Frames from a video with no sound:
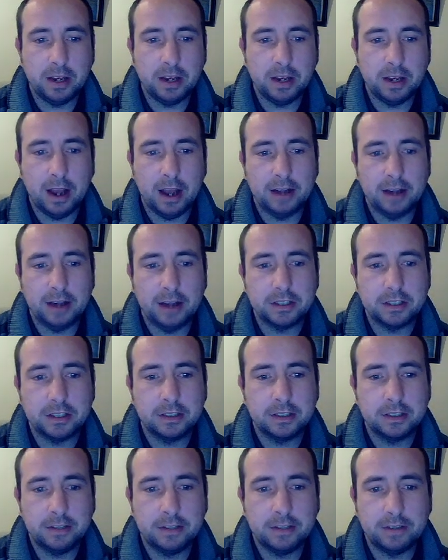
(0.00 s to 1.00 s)
at
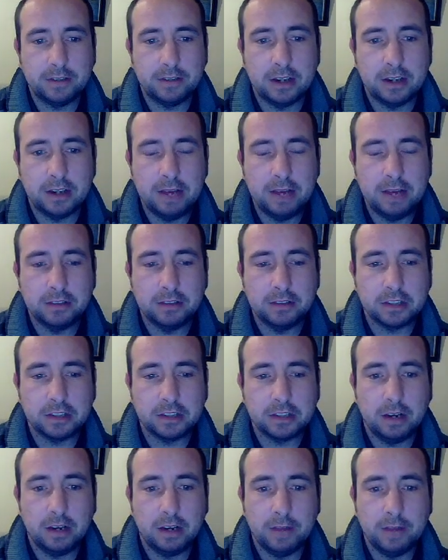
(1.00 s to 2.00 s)
different levels
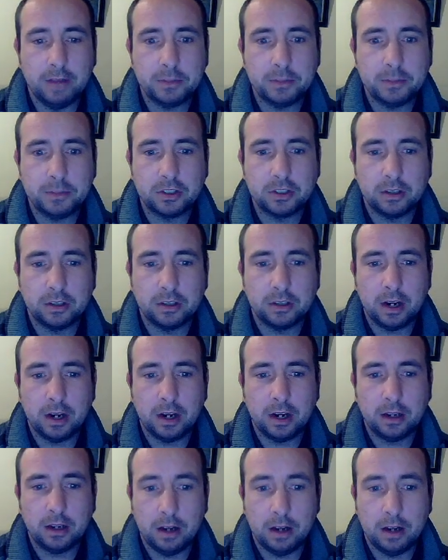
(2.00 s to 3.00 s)

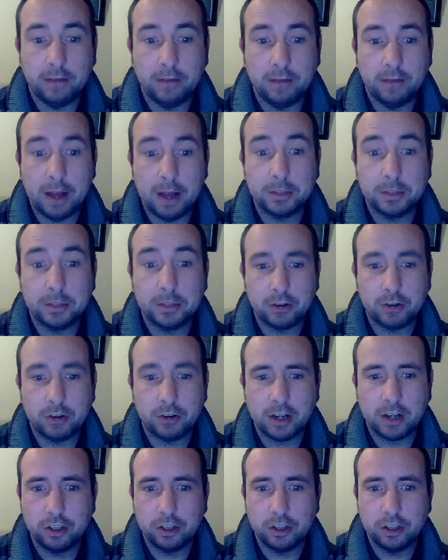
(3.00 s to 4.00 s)
of
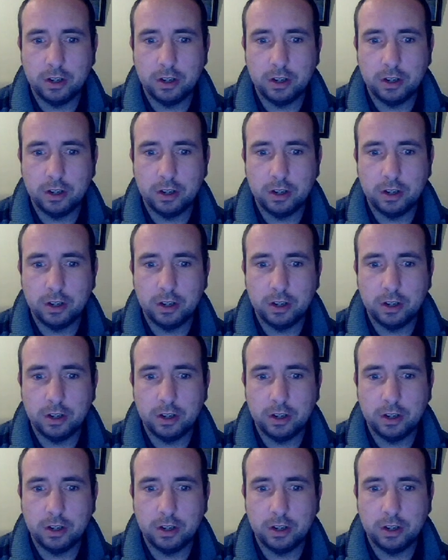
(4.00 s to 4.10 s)
abstraction.